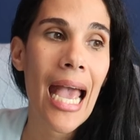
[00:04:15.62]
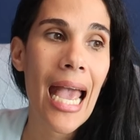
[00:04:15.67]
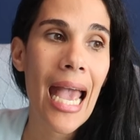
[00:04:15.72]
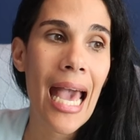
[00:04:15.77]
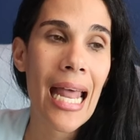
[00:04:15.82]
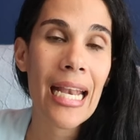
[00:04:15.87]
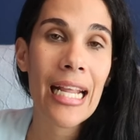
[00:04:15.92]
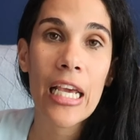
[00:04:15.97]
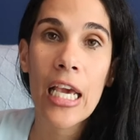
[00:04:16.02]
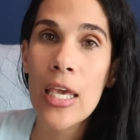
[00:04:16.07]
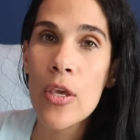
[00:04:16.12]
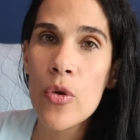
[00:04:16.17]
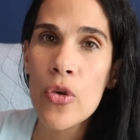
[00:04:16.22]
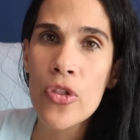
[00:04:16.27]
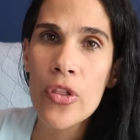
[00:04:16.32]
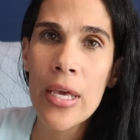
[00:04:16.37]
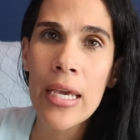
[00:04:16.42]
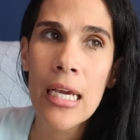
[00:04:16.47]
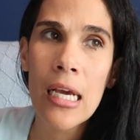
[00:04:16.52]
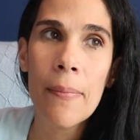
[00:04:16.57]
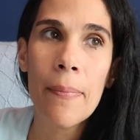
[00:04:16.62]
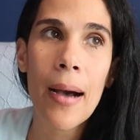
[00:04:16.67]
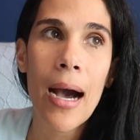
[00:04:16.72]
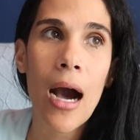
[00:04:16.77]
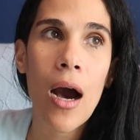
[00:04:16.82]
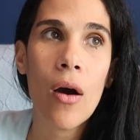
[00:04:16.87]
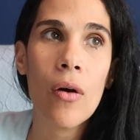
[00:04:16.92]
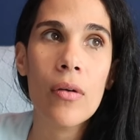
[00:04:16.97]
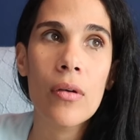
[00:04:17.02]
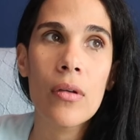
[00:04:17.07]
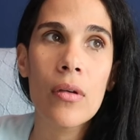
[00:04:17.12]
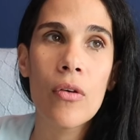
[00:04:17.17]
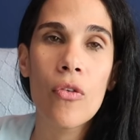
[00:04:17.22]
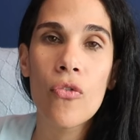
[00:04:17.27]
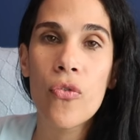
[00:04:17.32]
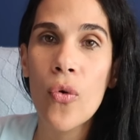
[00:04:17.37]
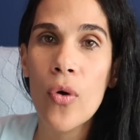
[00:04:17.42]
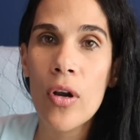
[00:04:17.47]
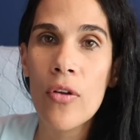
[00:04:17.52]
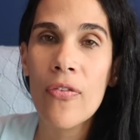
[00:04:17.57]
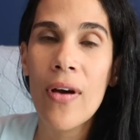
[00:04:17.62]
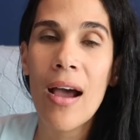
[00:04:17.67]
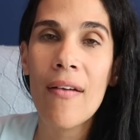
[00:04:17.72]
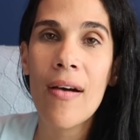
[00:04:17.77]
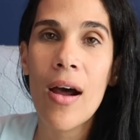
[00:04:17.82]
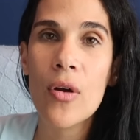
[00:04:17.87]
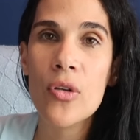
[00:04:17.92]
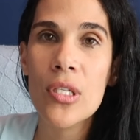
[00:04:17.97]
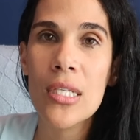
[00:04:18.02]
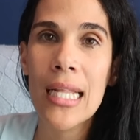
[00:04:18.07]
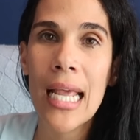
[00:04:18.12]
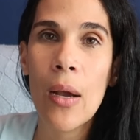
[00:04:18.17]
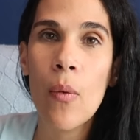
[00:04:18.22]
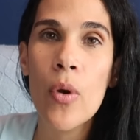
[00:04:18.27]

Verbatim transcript: And can you think about four to five hours a day,